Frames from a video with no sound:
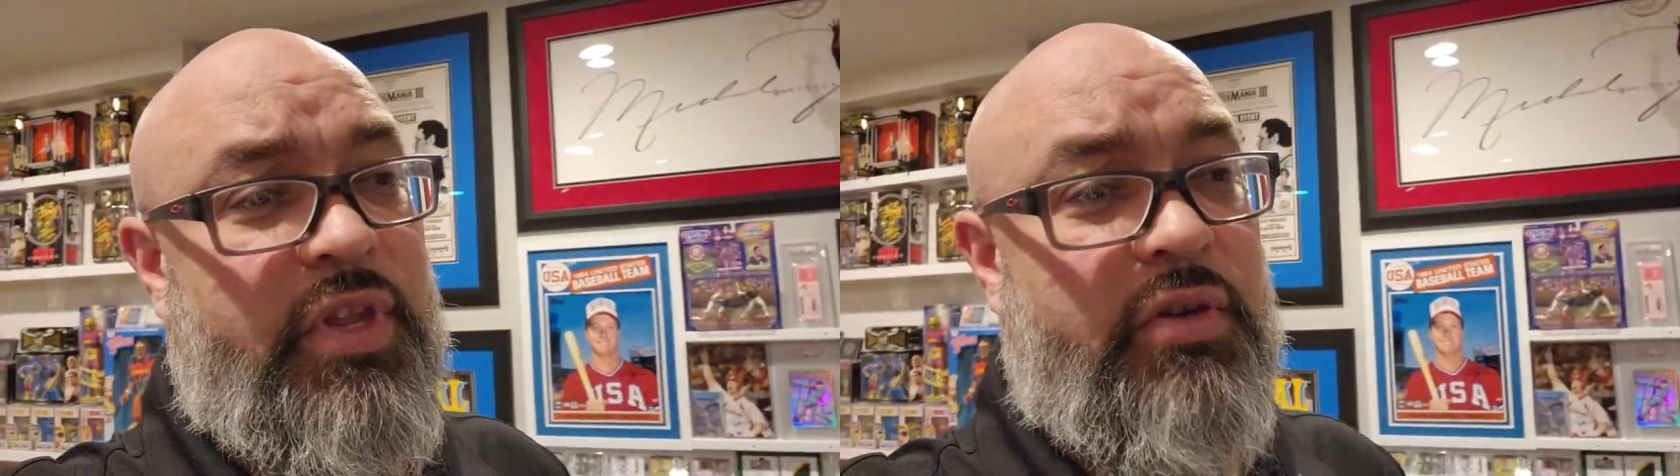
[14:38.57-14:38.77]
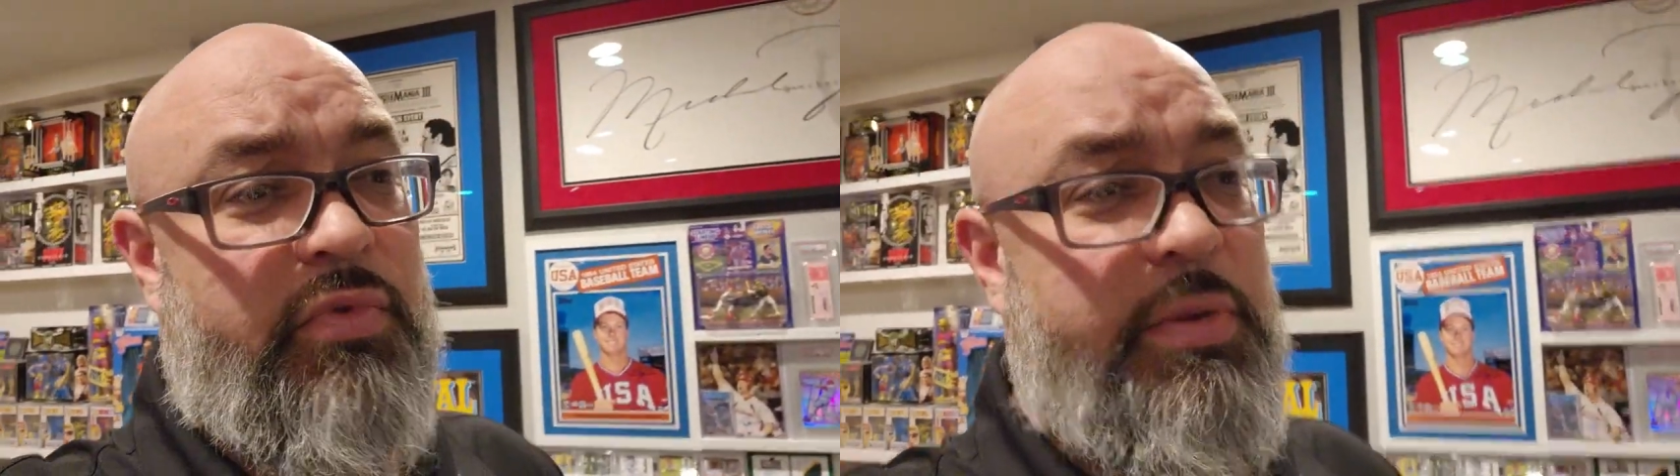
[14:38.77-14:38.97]

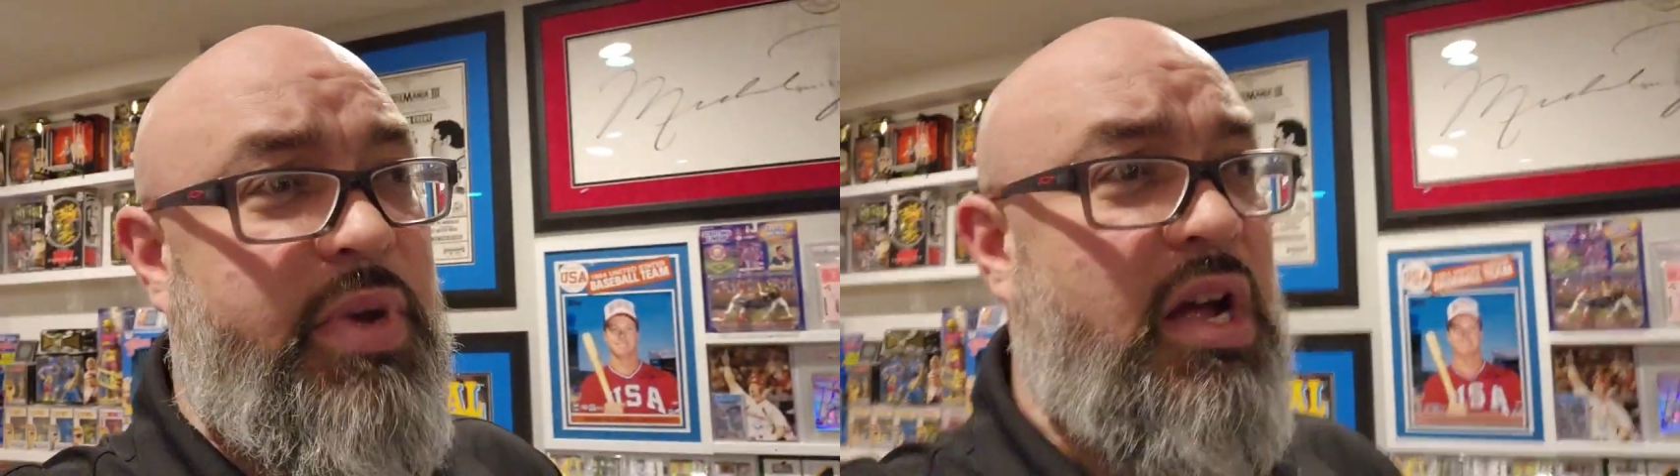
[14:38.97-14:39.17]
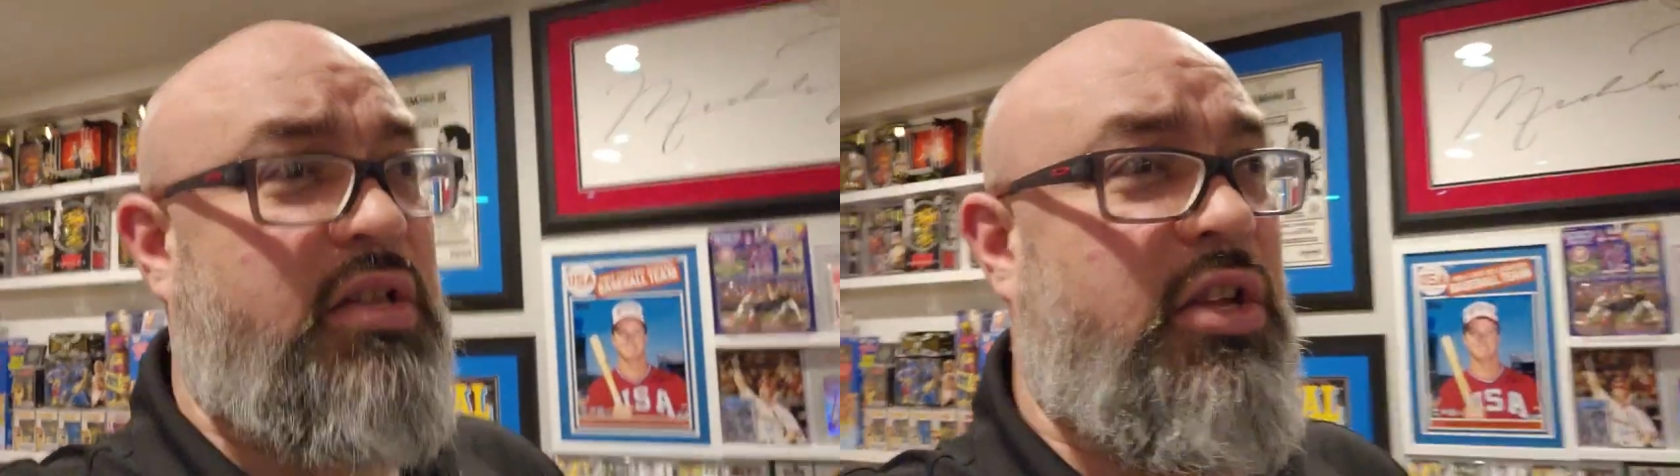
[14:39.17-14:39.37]

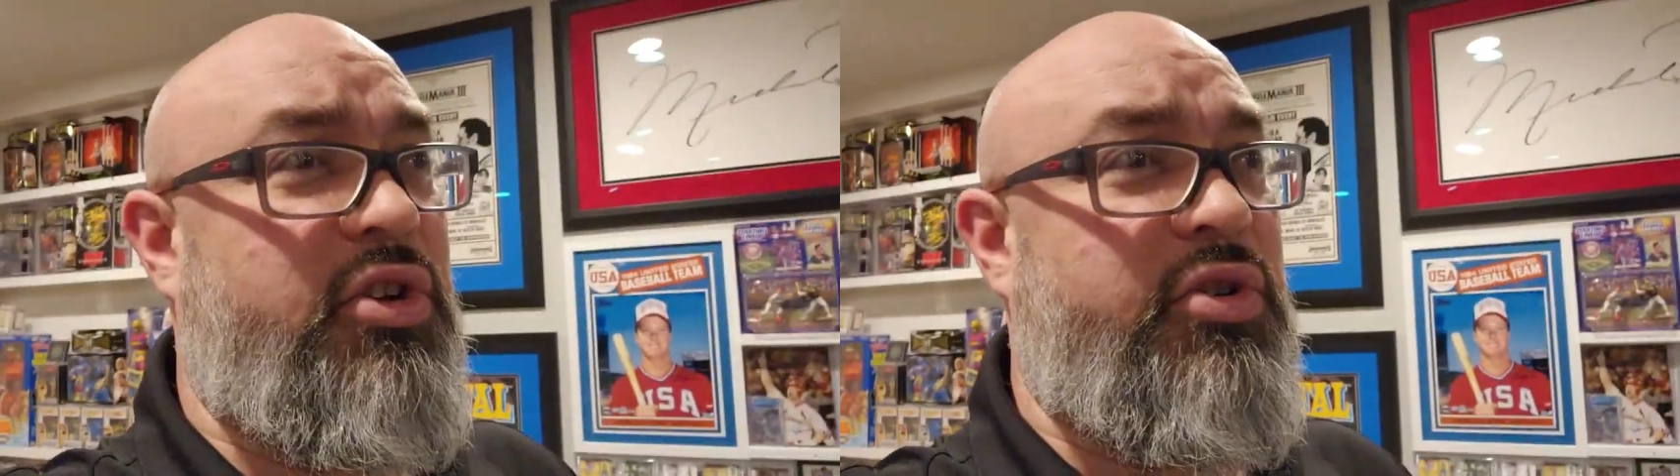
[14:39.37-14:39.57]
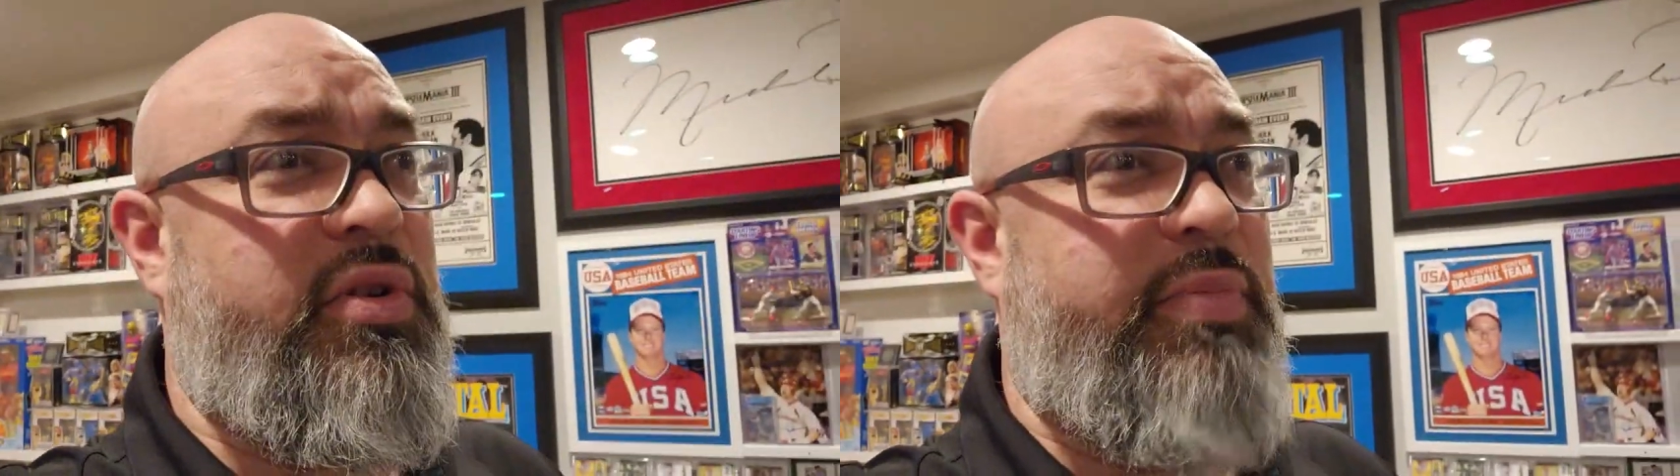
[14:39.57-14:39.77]
Reebok
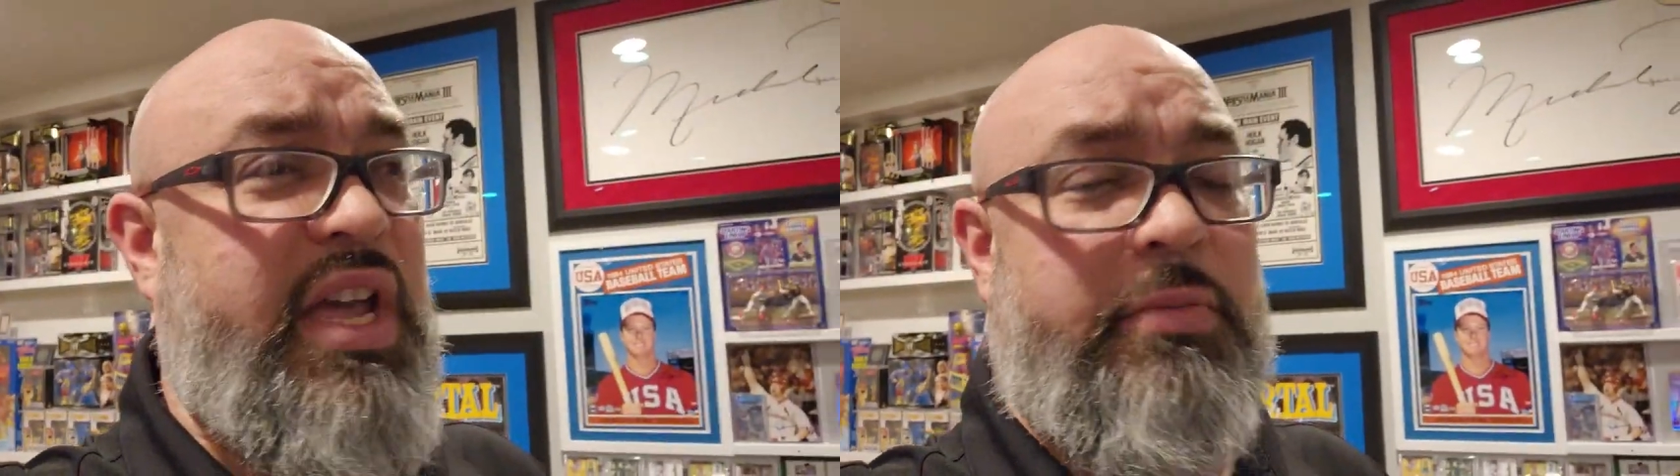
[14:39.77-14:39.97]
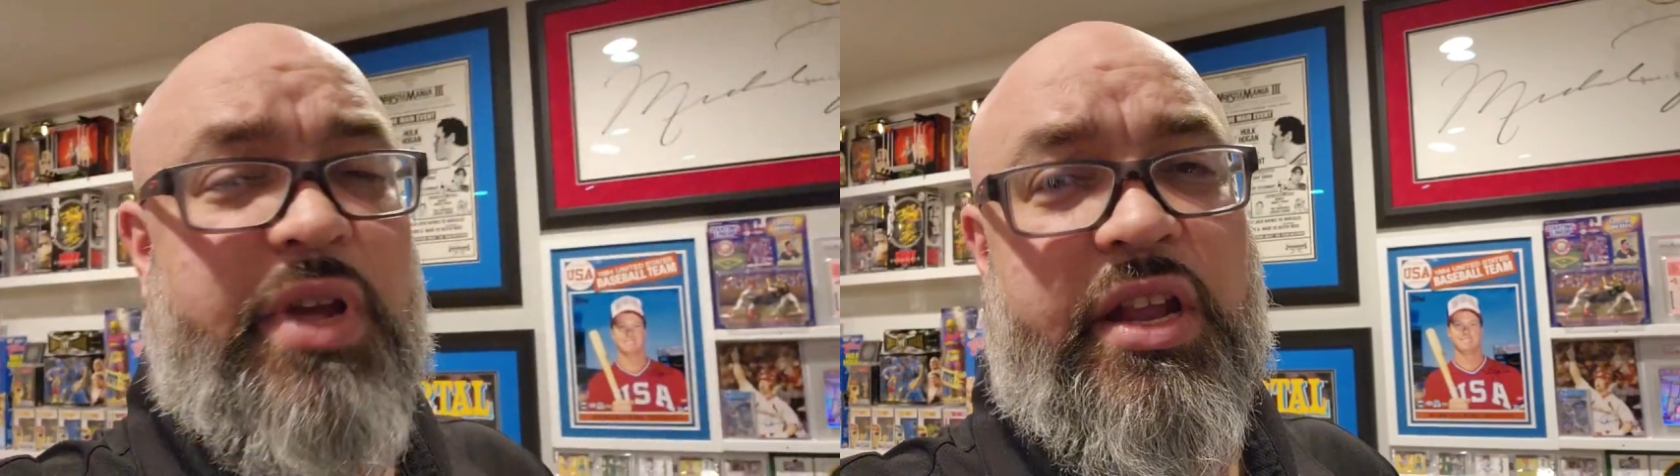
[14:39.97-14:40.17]
logo and
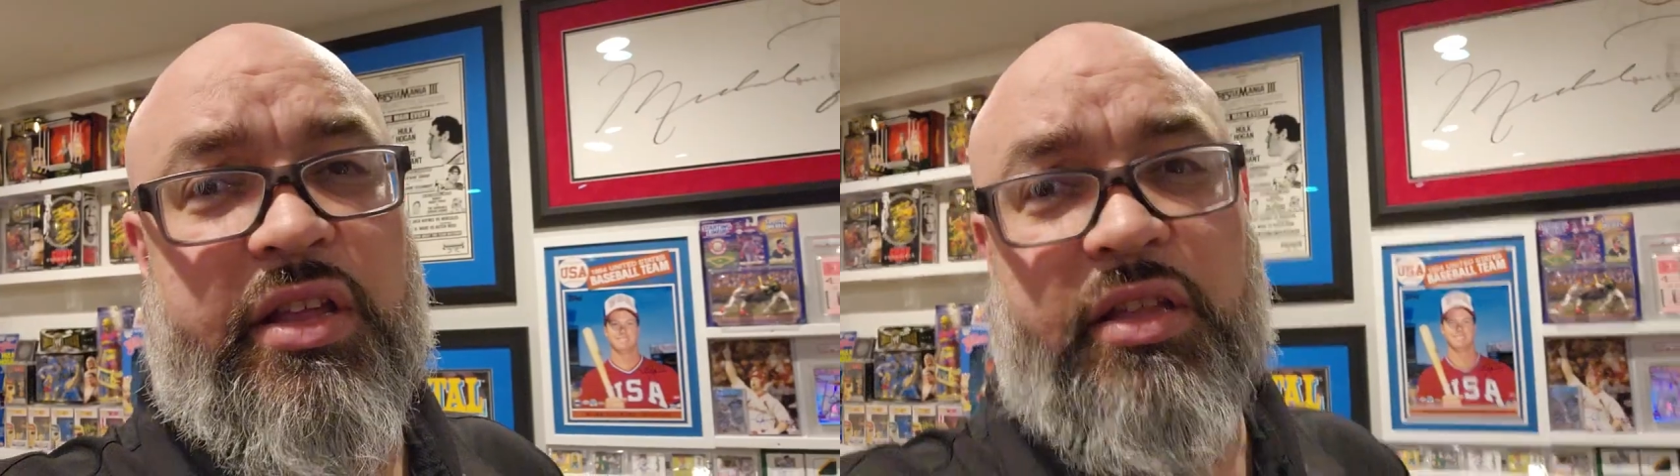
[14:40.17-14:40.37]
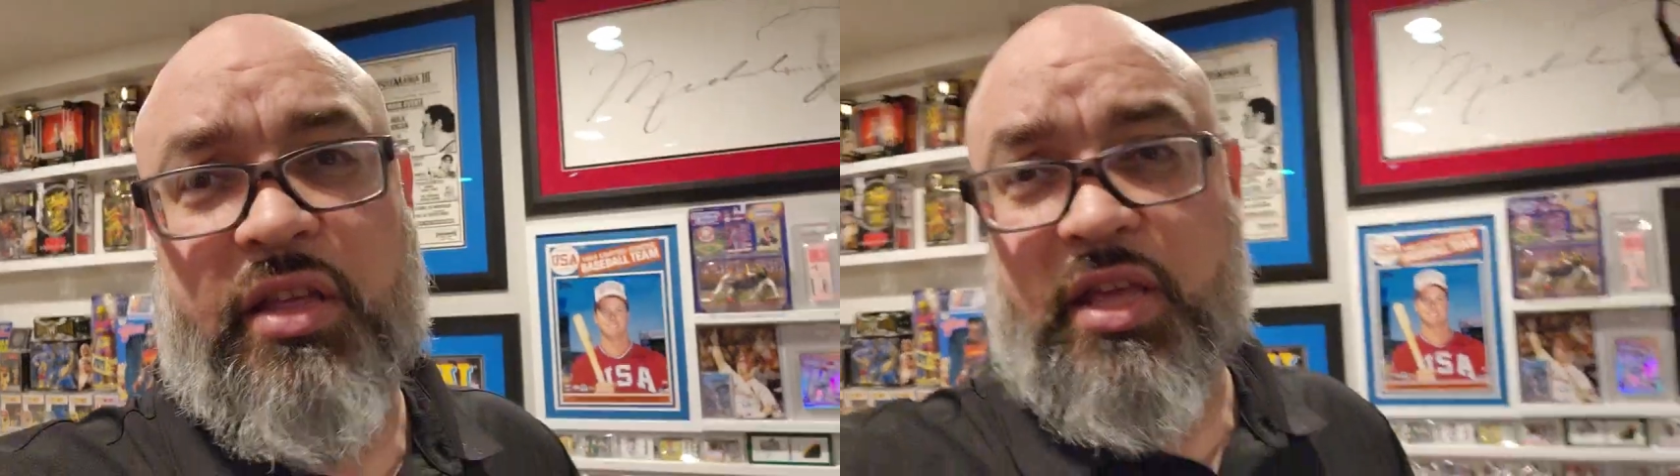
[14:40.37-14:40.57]
Peyton Manning,